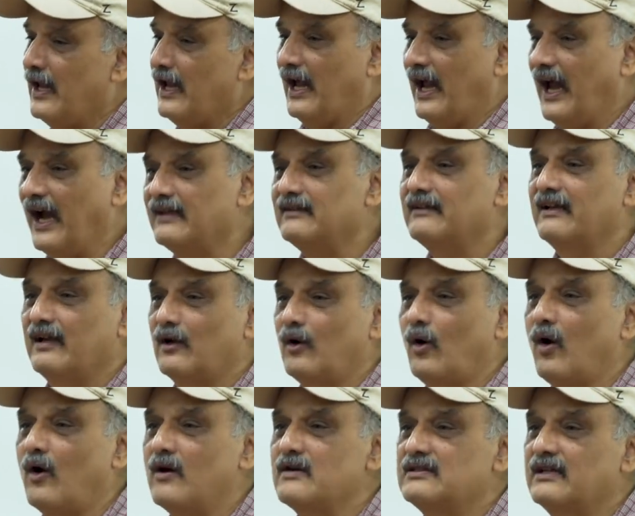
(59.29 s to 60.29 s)
and the
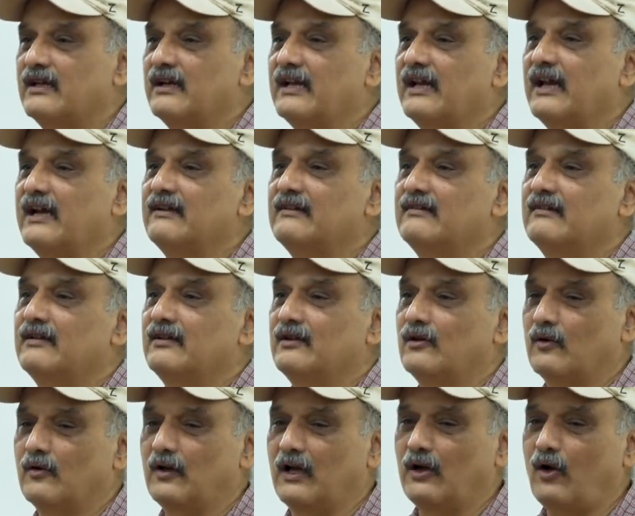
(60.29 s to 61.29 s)
records creates you
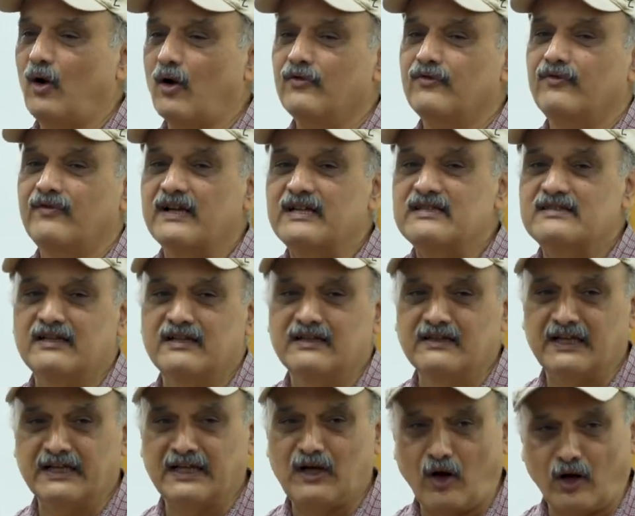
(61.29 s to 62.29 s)
know a lot of friction in
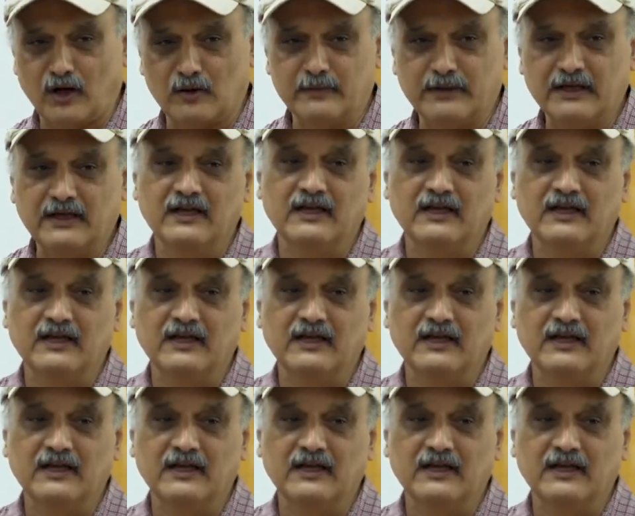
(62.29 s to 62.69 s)
the economy.